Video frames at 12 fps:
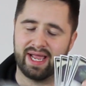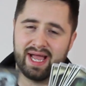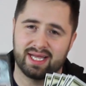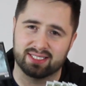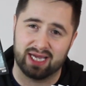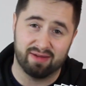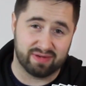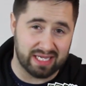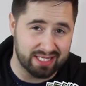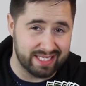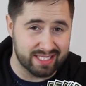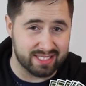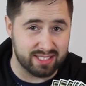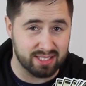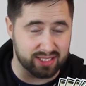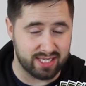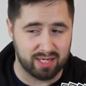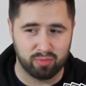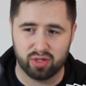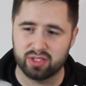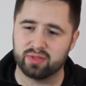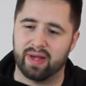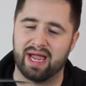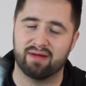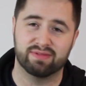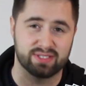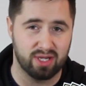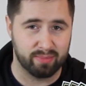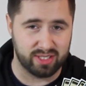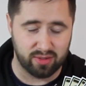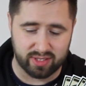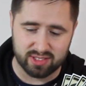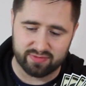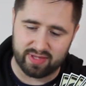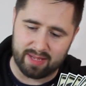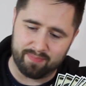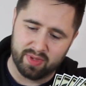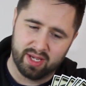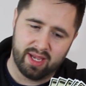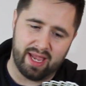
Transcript: have Kalidas in the sideboard, so I have the zombie tokens for that.